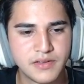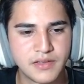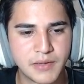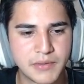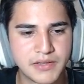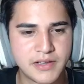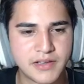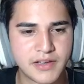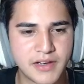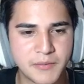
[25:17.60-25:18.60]
let me tell
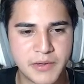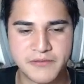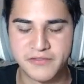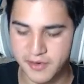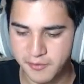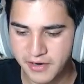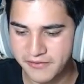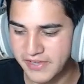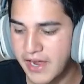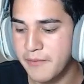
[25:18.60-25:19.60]
you, I'm in for a
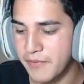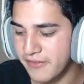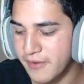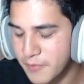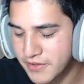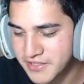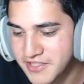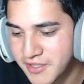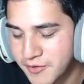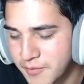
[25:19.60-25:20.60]
rough time, as someone
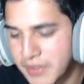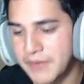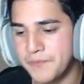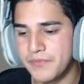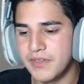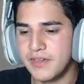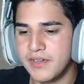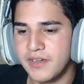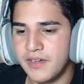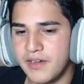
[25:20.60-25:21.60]
just told me.
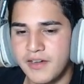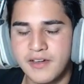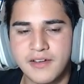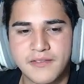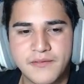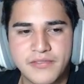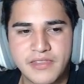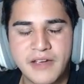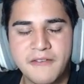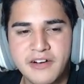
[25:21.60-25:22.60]
Yep.
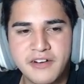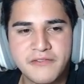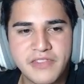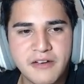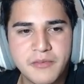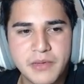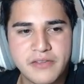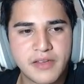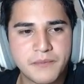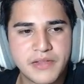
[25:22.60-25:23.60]
I wonder if that would be
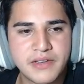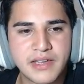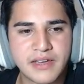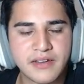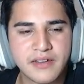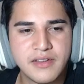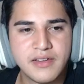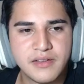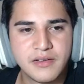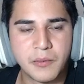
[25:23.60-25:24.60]
something like.
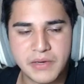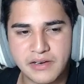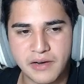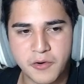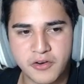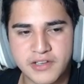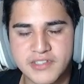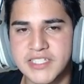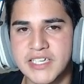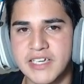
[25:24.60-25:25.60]
I mean, I'm already
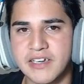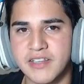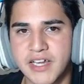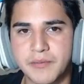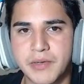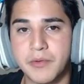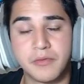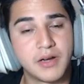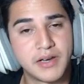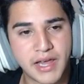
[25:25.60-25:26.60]
seeing a lot of people
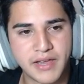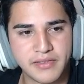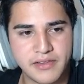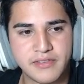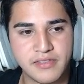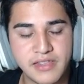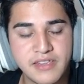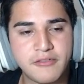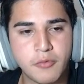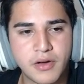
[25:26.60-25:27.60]
run handless.
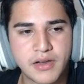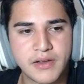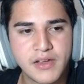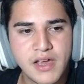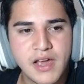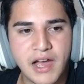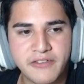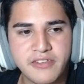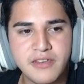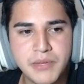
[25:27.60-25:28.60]
This one, I've
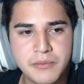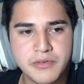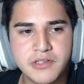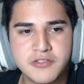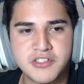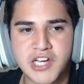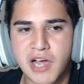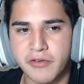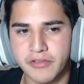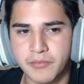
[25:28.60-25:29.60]
seen people use
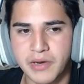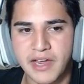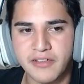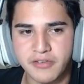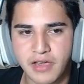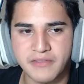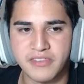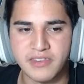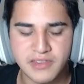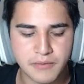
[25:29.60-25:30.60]
jowls, but I also haven't
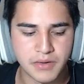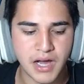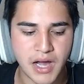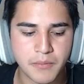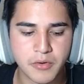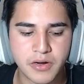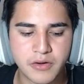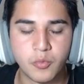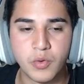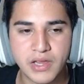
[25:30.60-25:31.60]
seen them combo it
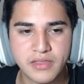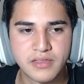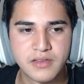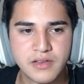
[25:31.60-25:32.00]
with